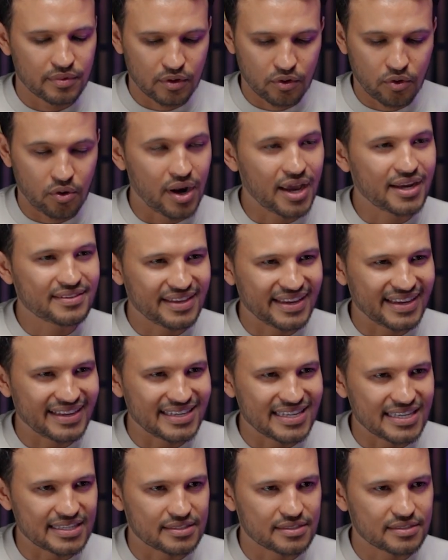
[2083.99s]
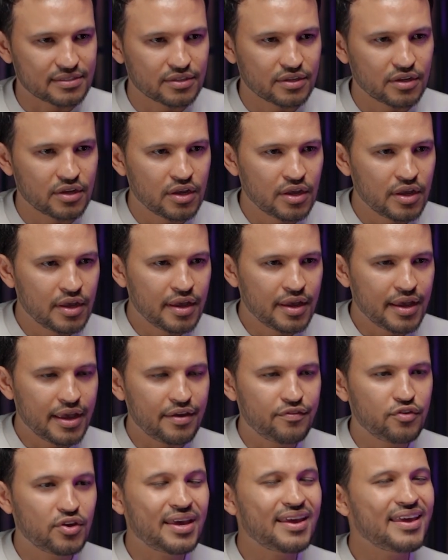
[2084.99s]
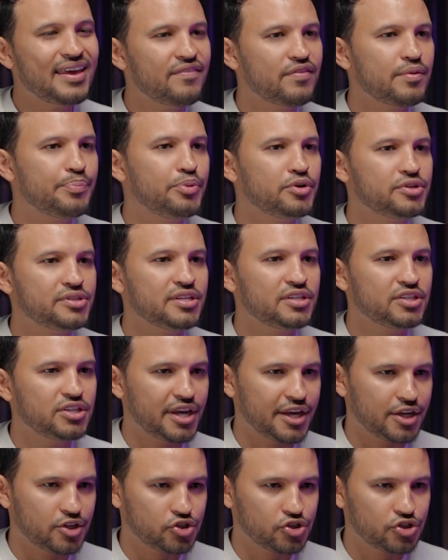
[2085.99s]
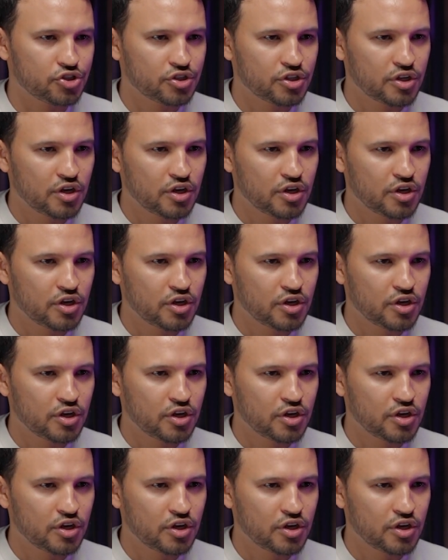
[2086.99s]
collecting leads, if you can give a percentage